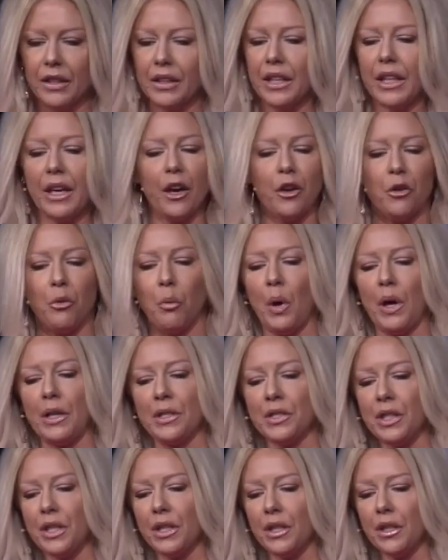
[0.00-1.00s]
the
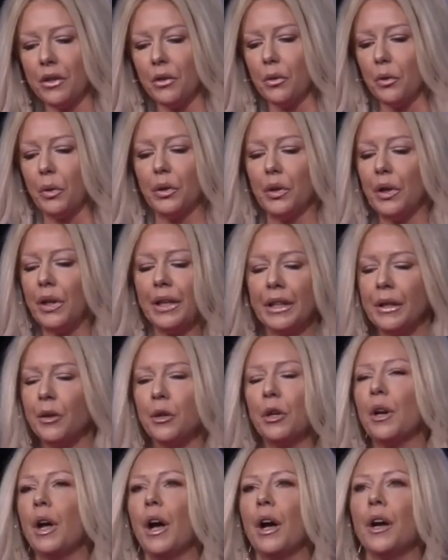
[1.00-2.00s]
unwanted or
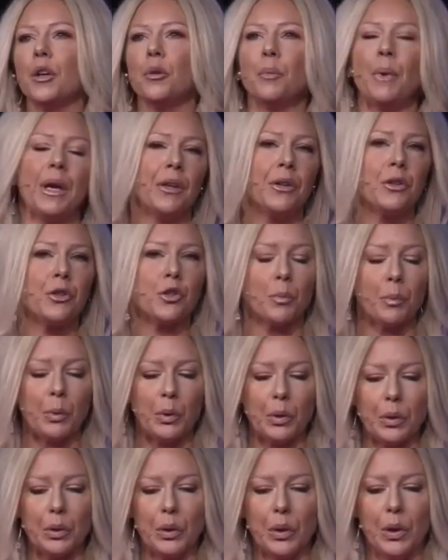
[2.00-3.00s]

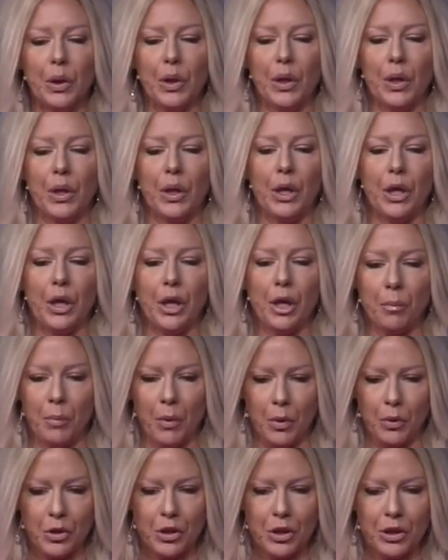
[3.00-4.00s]
unmanageable
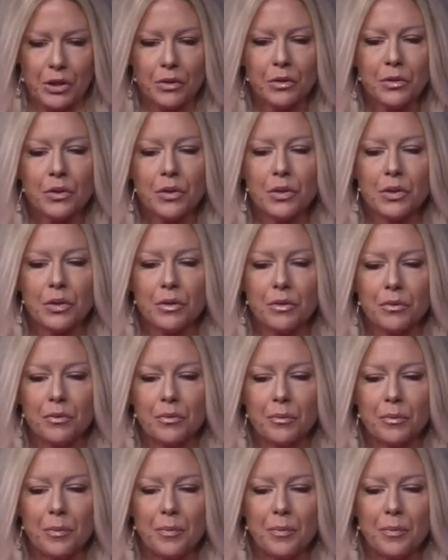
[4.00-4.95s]
emotions,